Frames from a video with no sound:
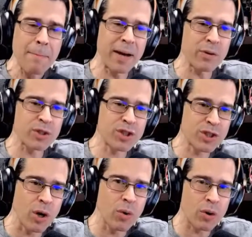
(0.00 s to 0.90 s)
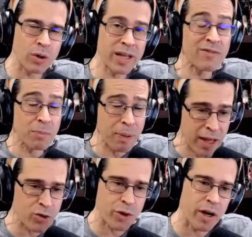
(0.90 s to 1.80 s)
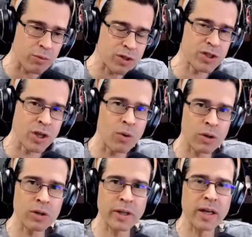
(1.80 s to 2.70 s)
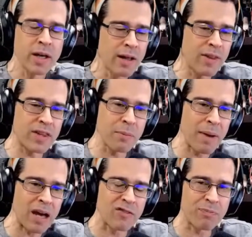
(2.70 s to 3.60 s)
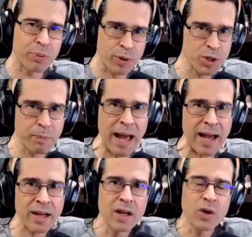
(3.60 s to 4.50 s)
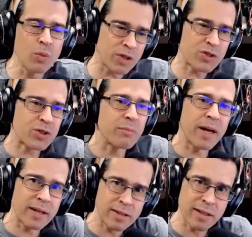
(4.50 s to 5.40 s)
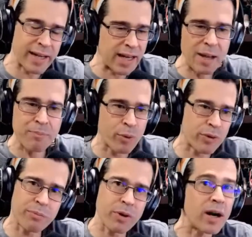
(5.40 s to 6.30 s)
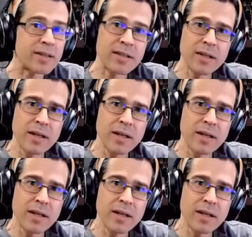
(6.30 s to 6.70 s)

But even Patreon was so early that the amount of pushback was tremendous. Like, and I bore the brunt.